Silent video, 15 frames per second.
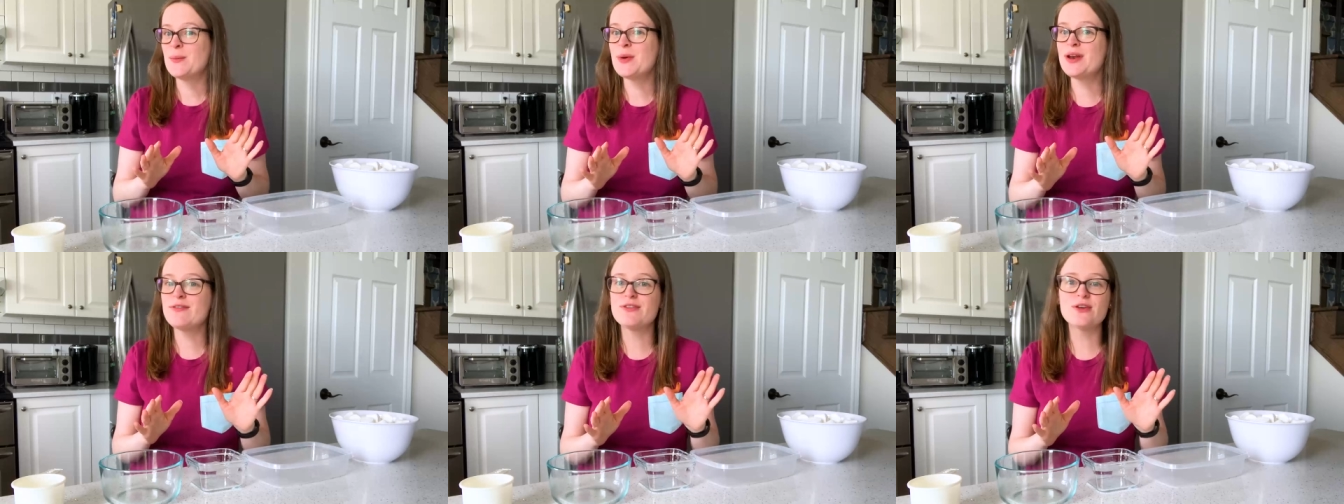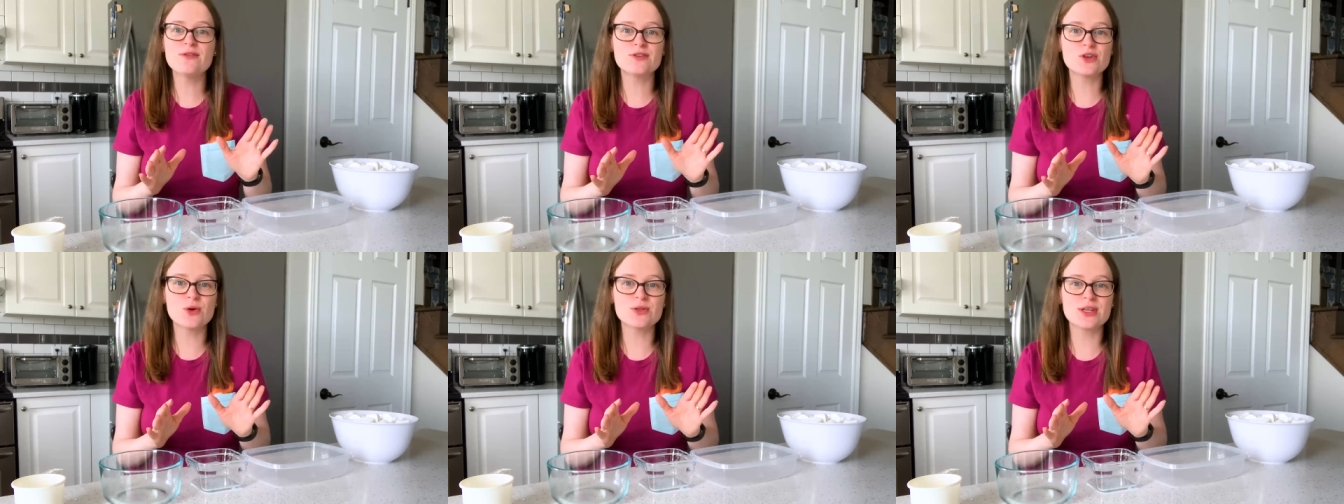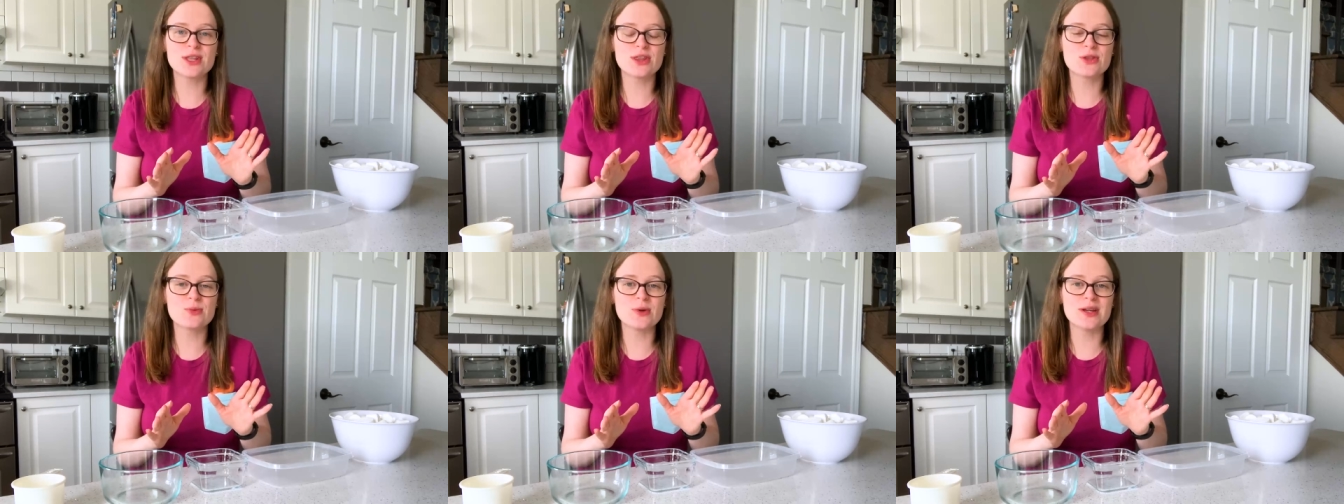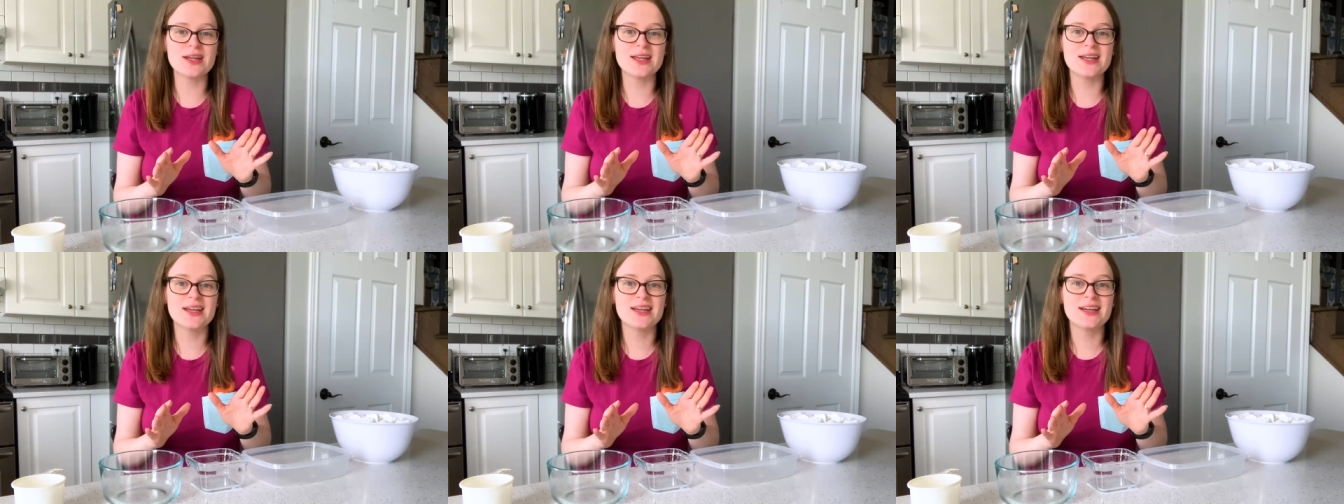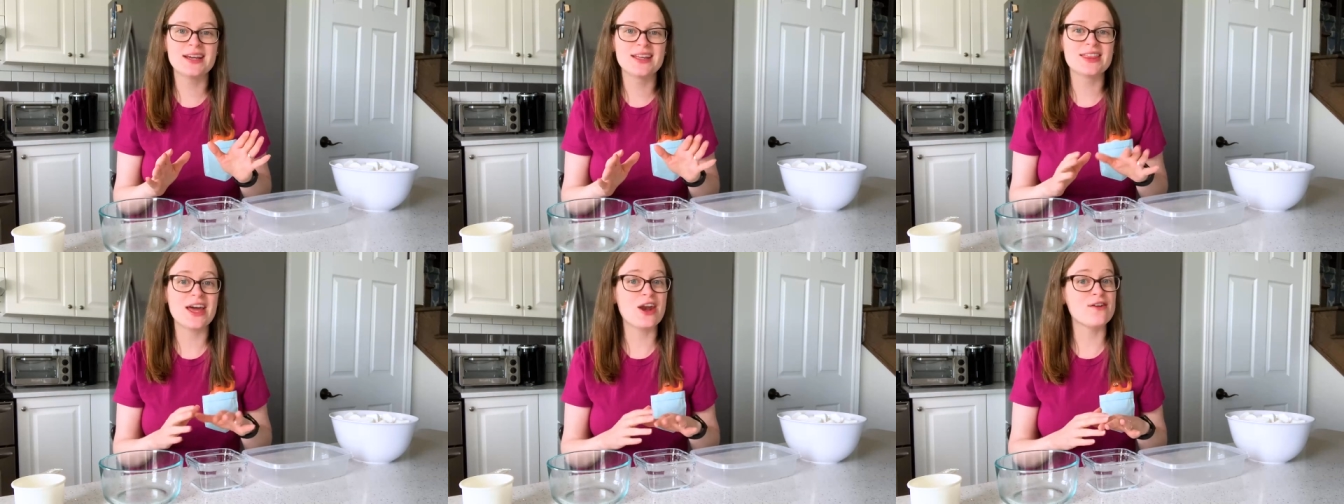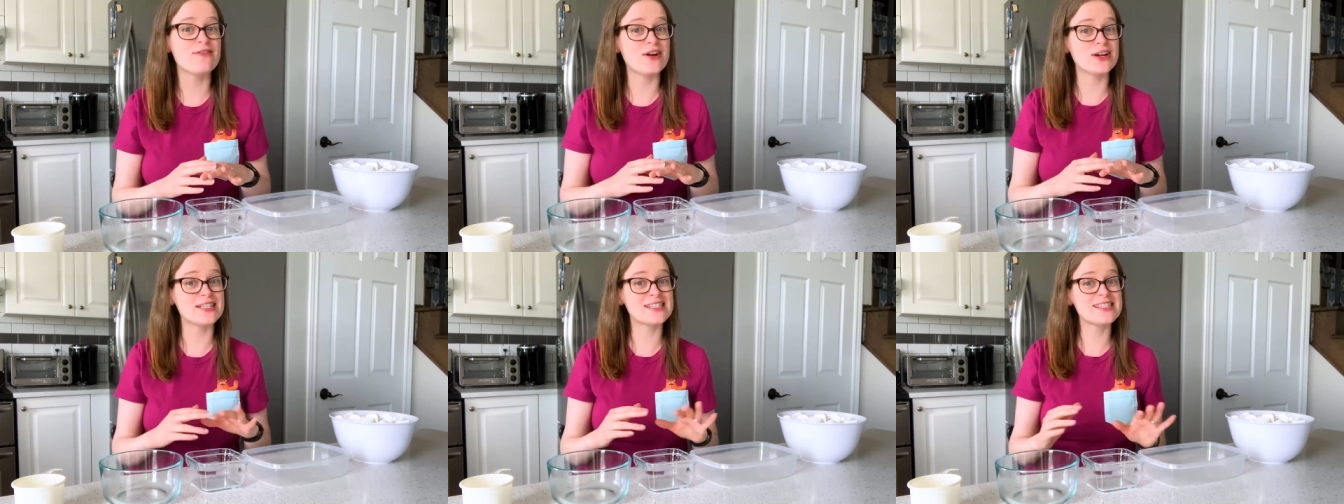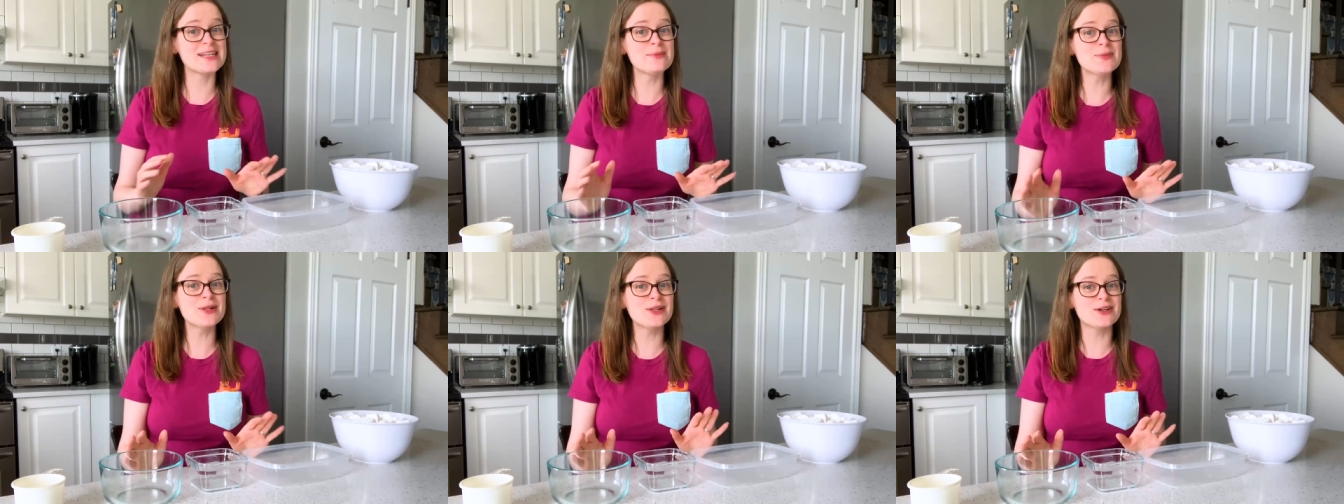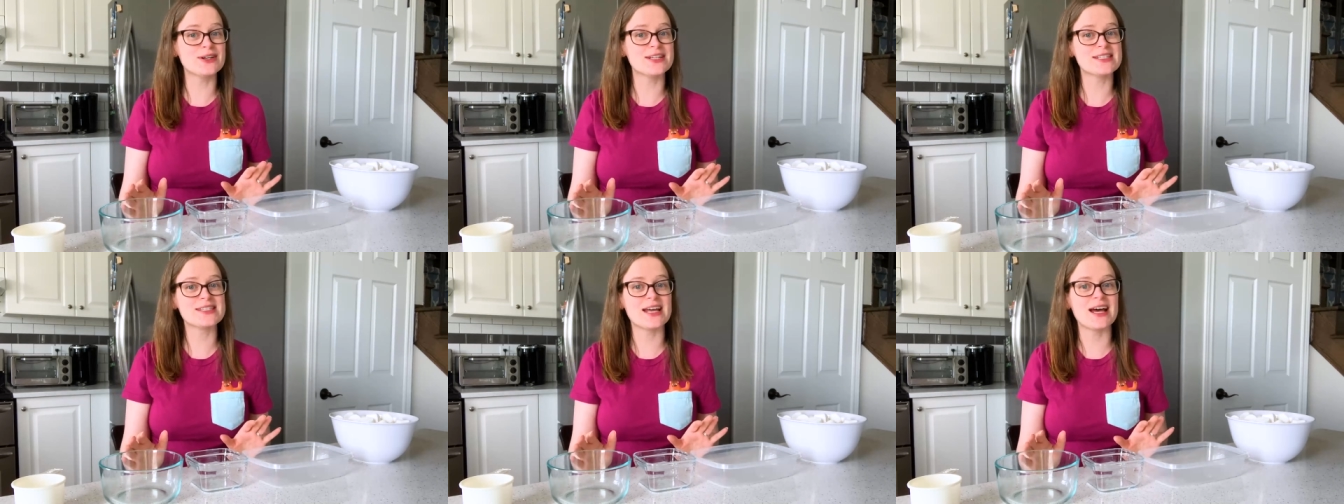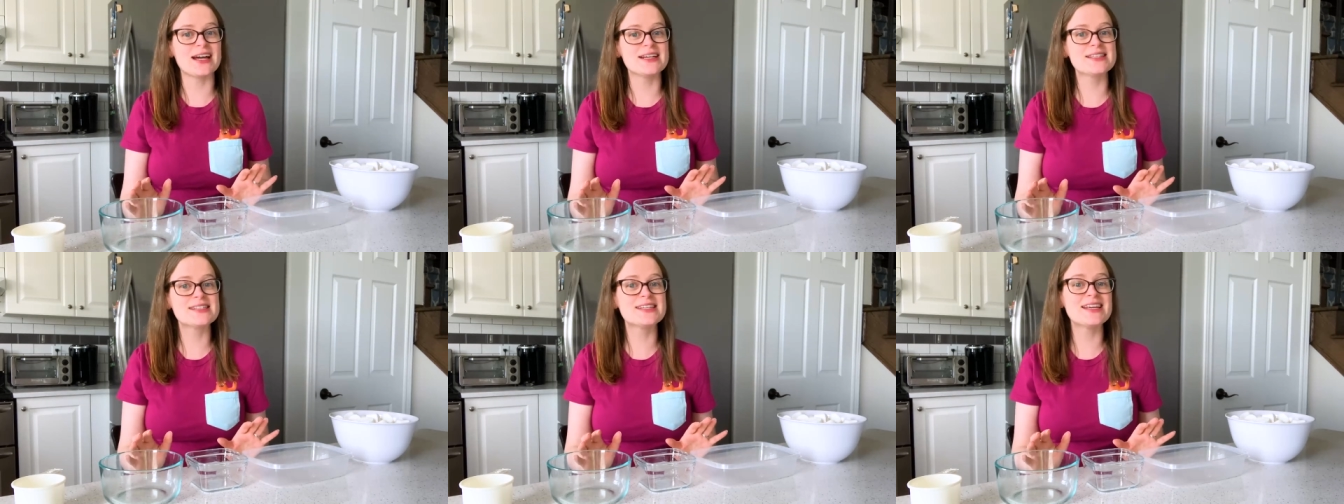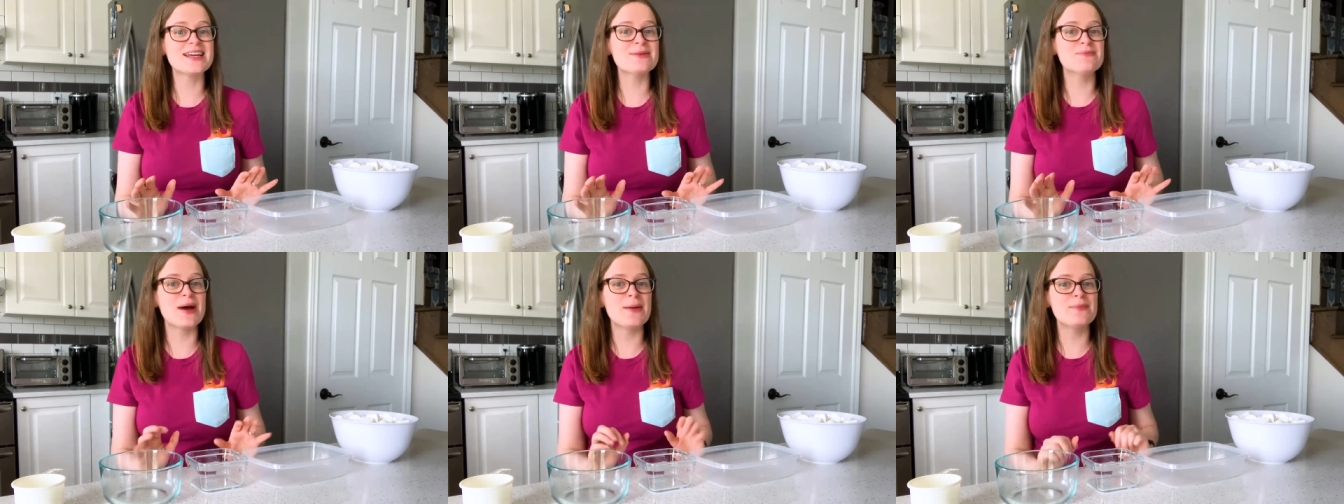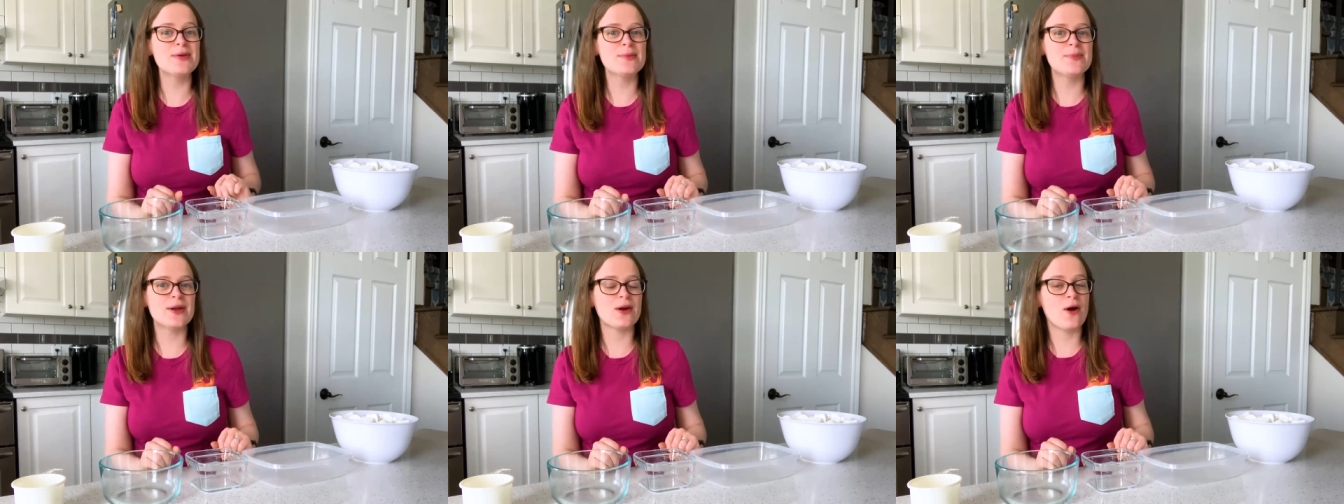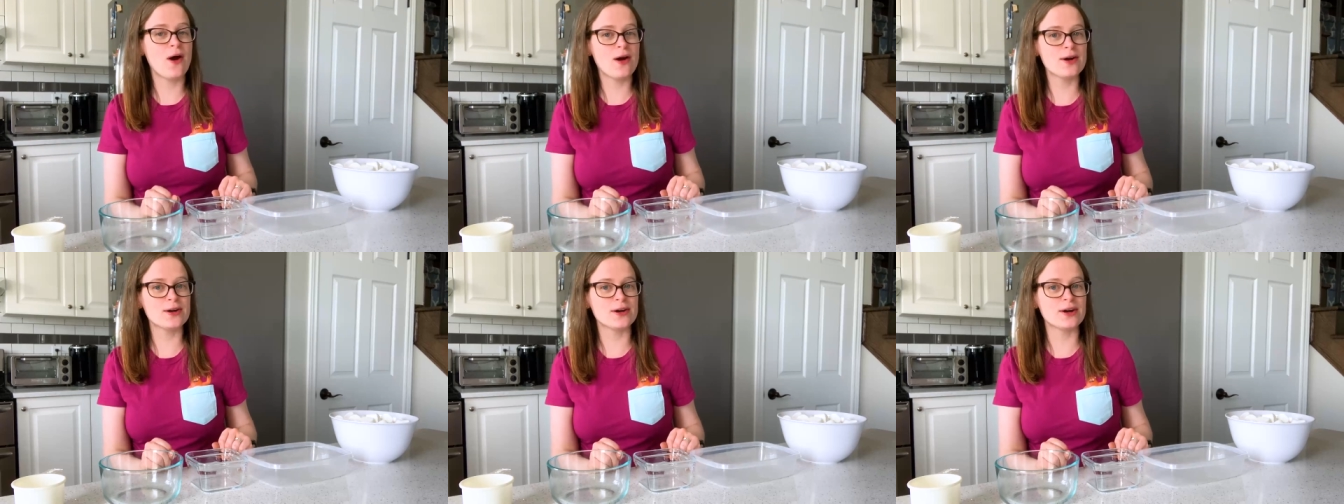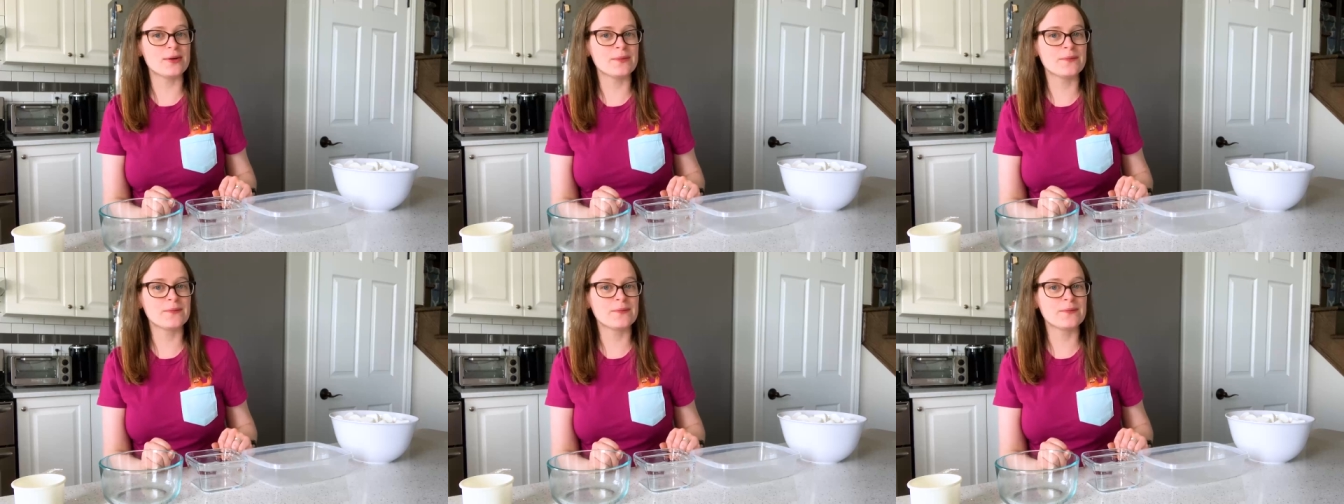But if you've chosen three that are very similar in size, it might be a bit harder.